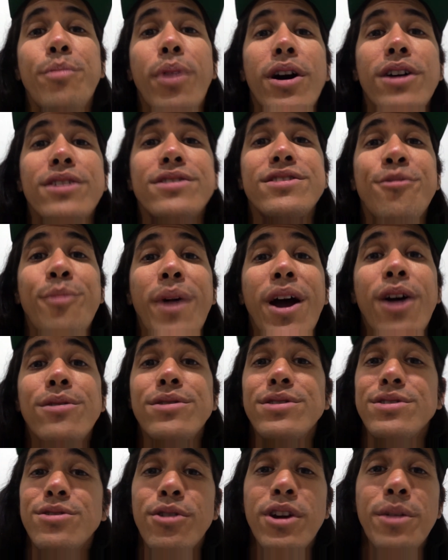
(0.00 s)
parts of my
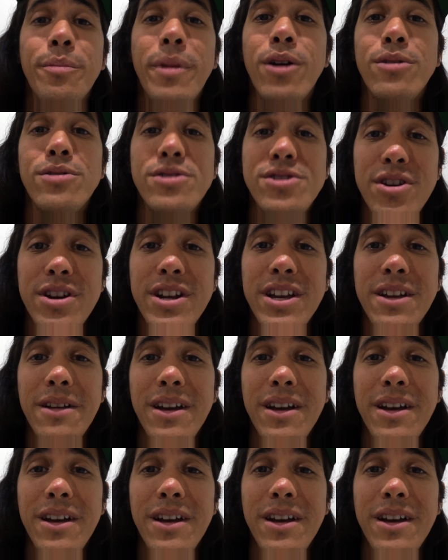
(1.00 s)
own story, my own journey,